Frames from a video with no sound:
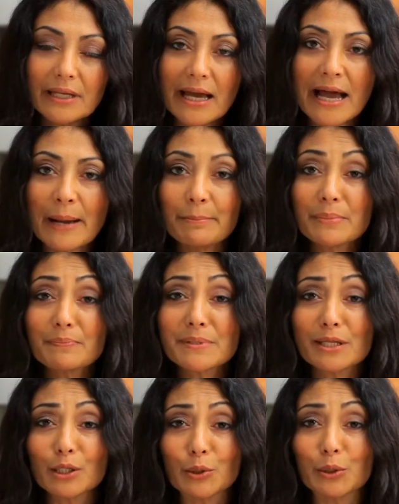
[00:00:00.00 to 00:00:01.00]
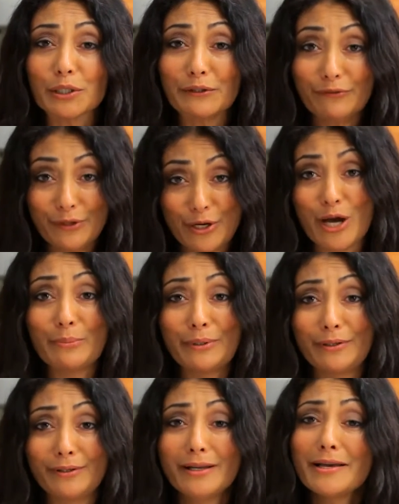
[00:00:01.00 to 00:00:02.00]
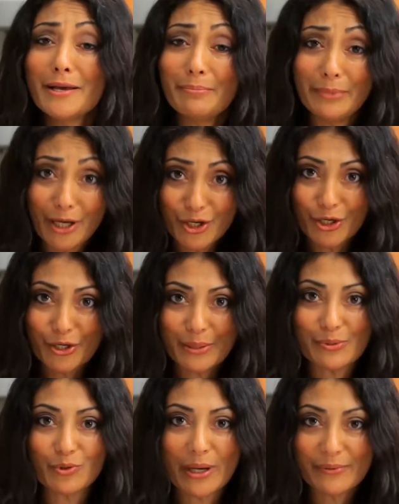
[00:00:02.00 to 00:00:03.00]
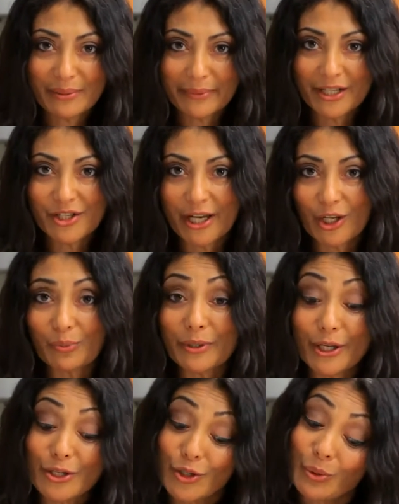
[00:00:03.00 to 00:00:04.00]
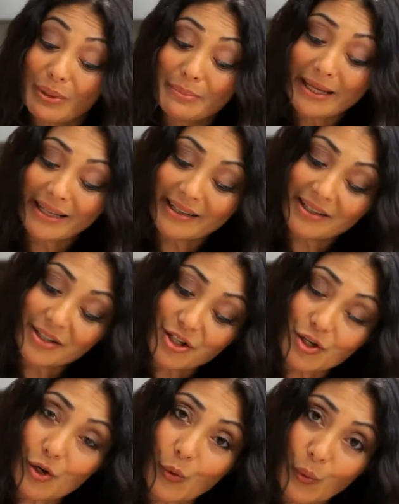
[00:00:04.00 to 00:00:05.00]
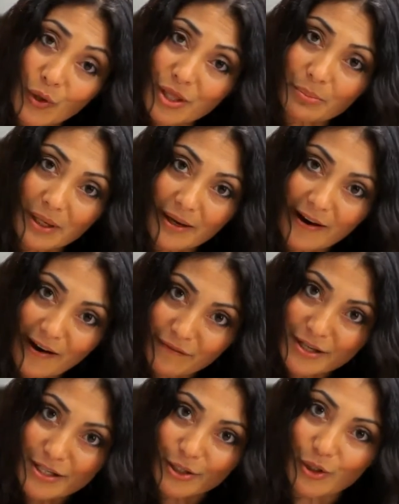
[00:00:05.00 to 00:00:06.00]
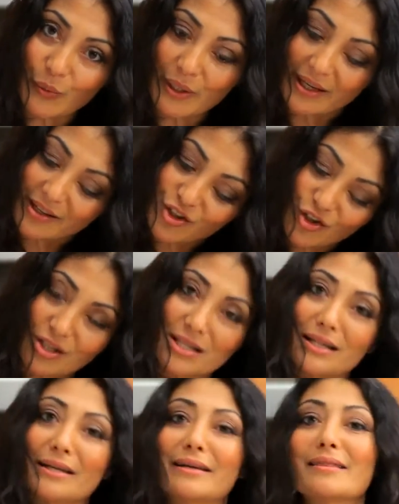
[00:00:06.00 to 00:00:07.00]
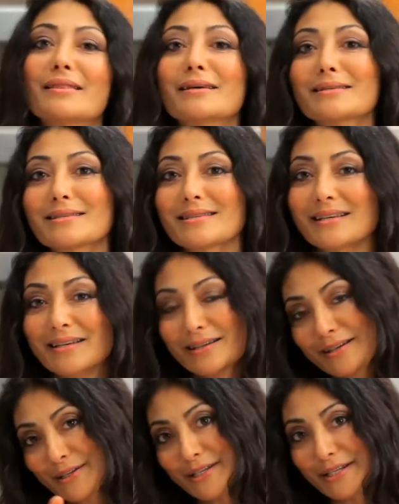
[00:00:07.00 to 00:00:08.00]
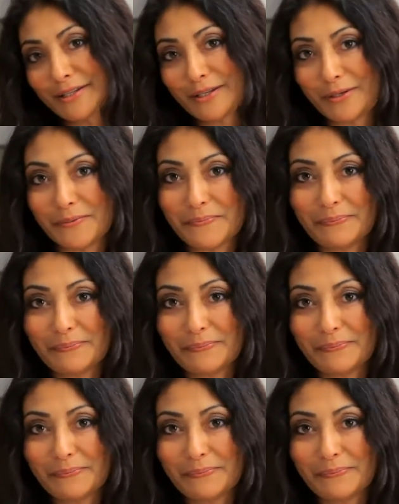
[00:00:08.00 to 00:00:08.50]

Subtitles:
Absolutely phenomenal. Make sure you subscribe to my channel because you'll be making a dish with me every single week just like this. I'll see you soon.